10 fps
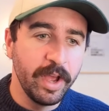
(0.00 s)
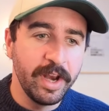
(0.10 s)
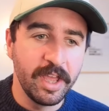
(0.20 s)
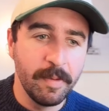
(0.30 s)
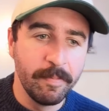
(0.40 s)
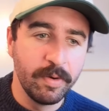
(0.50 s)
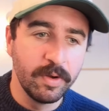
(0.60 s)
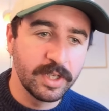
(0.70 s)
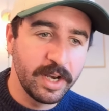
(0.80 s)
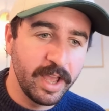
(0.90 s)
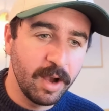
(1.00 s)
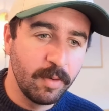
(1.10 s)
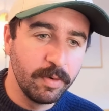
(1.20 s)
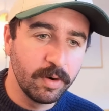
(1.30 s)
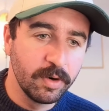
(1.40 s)
any inputs, any
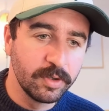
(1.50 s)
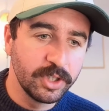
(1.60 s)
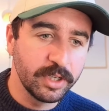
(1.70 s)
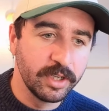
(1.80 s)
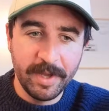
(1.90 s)
output logic.